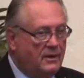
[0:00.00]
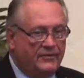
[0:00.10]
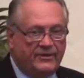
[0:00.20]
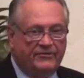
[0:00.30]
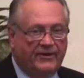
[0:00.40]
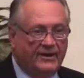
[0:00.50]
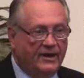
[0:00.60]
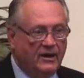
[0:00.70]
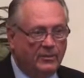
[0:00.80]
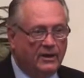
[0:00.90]
If they find
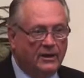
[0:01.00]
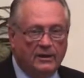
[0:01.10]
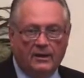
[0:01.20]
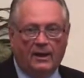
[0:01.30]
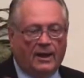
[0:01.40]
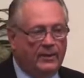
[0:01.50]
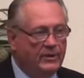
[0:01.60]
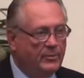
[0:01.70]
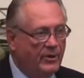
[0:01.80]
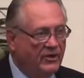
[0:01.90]
out about it, I'm
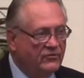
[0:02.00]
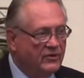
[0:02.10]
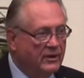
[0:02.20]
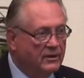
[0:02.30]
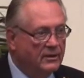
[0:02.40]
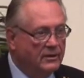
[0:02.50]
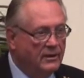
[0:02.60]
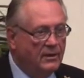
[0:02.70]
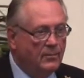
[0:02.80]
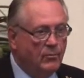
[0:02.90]
an apostate.
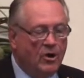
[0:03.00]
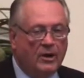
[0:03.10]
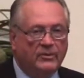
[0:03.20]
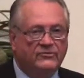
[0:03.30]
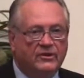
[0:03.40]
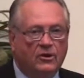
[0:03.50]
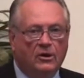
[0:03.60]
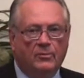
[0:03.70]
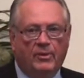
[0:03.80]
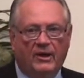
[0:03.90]
Muhammad said
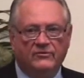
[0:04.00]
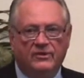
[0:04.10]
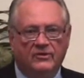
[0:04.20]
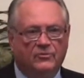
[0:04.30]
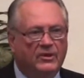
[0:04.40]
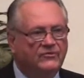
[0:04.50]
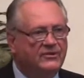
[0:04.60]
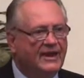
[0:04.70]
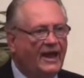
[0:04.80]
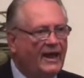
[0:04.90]
all apostates
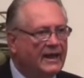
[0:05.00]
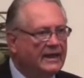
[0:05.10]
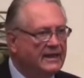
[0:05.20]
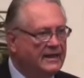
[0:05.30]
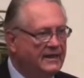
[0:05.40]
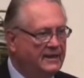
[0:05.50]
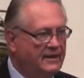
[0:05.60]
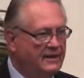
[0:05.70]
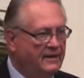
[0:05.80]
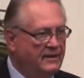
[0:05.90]
must die.
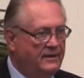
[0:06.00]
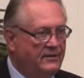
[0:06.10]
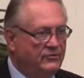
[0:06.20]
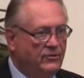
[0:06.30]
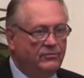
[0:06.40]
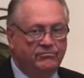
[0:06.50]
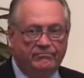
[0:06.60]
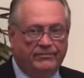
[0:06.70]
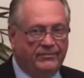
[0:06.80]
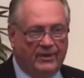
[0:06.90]
So
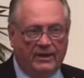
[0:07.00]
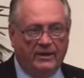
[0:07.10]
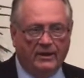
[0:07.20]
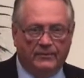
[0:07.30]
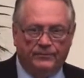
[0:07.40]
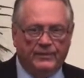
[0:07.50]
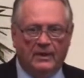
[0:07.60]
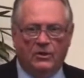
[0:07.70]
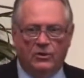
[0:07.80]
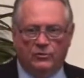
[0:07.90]
again,
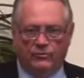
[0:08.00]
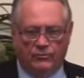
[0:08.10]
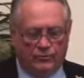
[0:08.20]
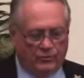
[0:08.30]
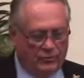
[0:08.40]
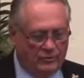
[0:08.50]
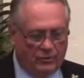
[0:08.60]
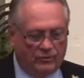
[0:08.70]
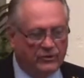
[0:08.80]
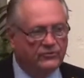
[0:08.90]
you
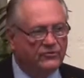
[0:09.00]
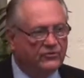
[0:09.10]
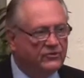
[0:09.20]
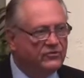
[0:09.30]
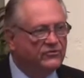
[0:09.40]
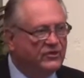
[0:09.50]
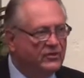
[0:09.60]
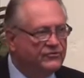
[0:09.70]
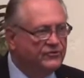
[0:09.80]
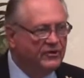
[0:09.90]
know, there's a
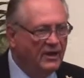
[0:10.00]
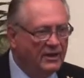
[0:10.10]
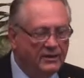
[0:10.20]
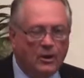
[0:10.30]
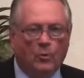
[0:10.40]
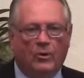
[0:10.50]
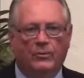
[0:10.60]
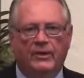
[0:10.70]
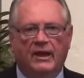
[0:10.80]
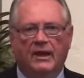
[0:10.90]
stealth jihad. Well,
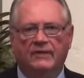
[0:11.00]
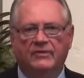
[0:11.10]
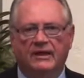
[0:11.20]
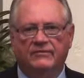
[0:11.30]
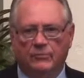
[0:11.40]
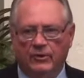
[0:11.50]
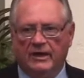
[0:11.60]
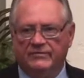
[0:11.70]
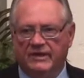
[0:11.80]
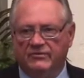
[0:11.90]
we have to
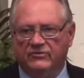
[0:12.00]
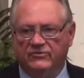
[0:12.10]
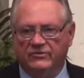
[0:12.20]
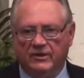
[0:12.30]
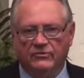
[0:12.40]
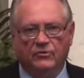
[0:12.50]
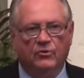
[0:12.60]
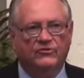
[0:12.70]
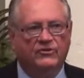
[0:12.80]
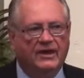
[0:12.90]
have a stealth
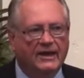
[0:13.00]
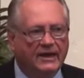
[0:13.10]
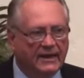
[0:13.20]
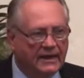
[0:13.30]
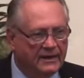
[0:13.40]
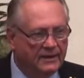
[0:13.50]
Christianity